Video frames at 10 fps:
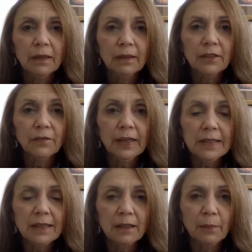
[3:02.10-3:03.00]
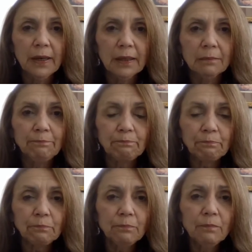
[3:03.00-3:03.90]
device at the bottom.
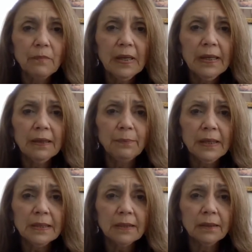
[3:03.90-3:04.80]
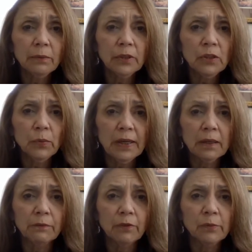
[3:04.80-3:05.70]
And basically when you wake
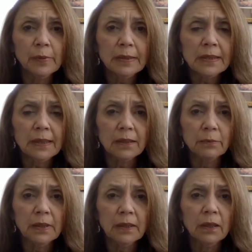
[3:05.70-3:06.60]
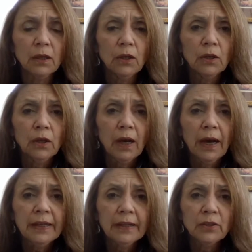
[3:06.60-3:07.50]
up from your mastectomy, I
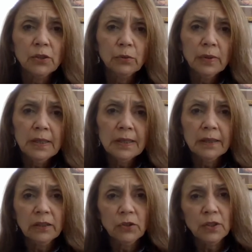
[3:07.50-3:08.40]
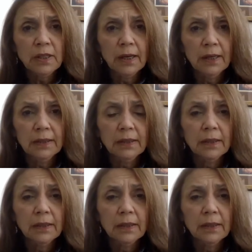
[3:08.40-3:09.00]
had two of these on each side.